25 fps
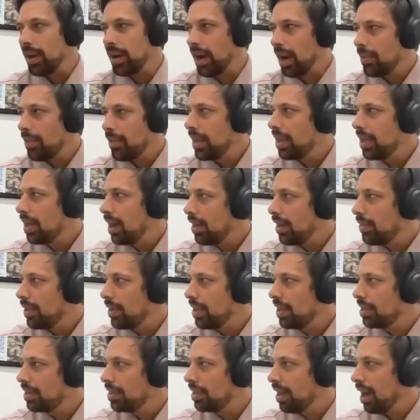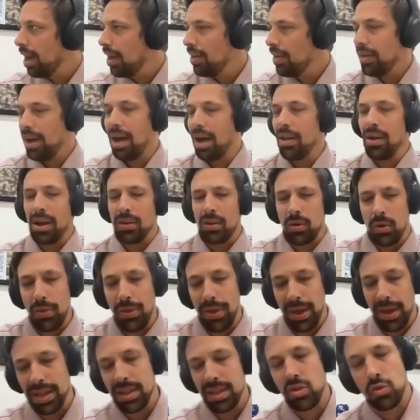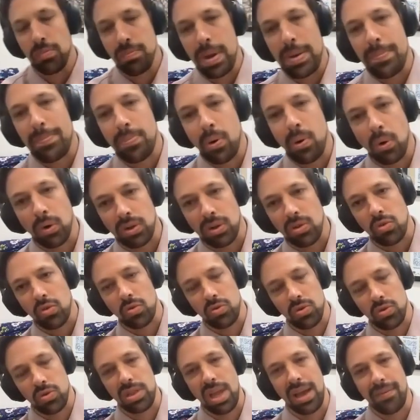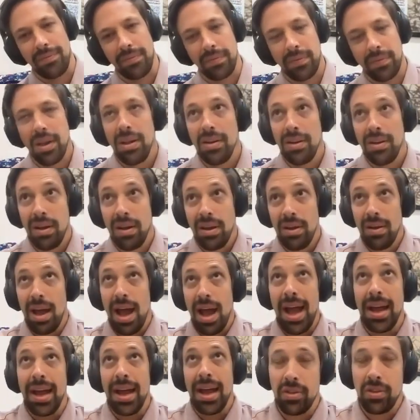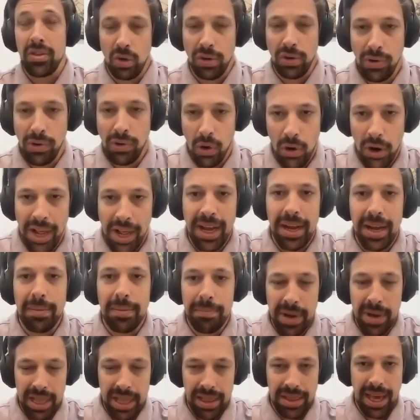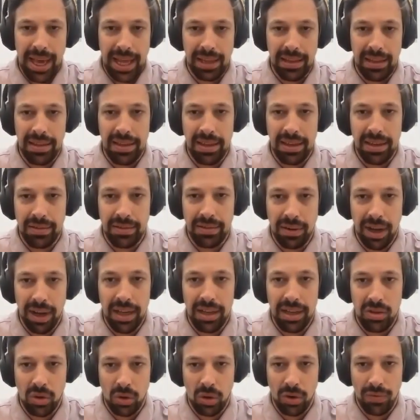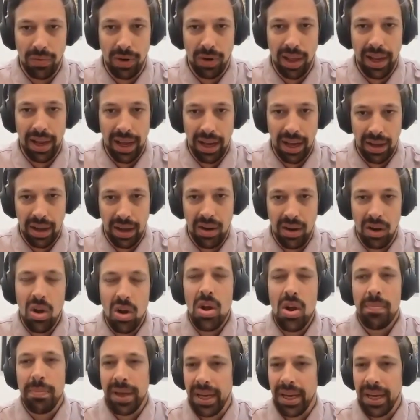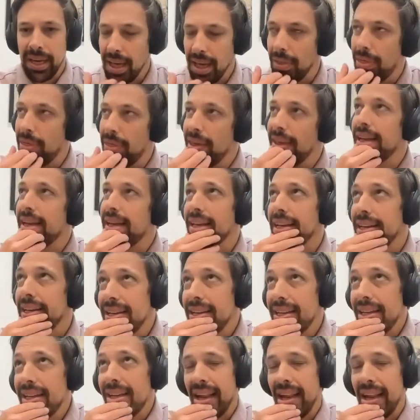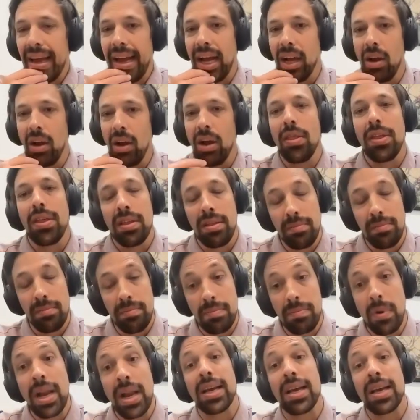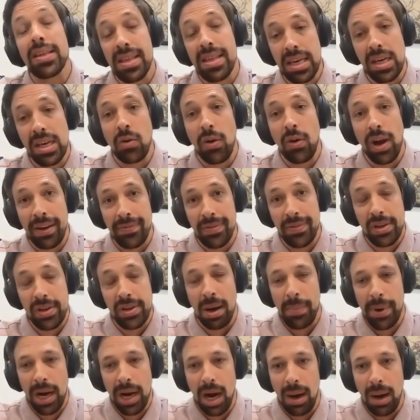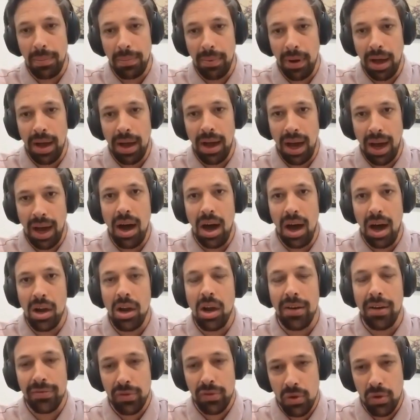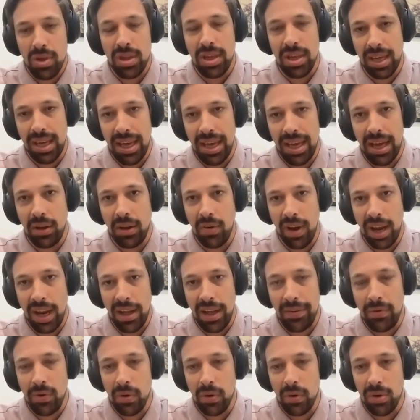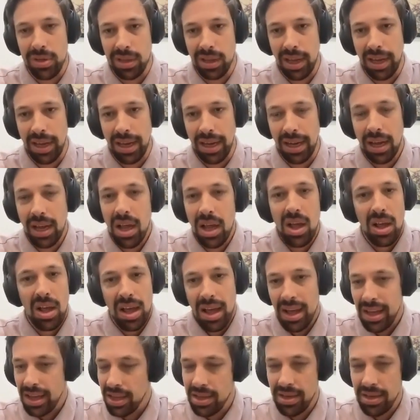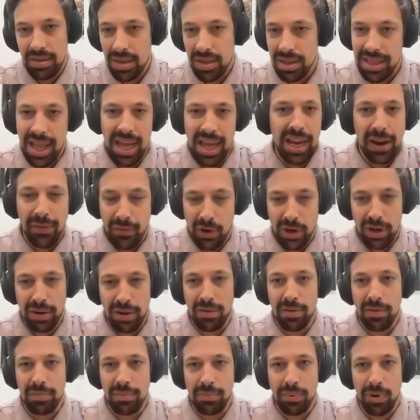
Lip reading: I do think it's super important to just have a sort of learning mentality, right? Sort of like, because I think like a lot of when I see creatives coming up, I love to see a creative who is like, he's standing in front of a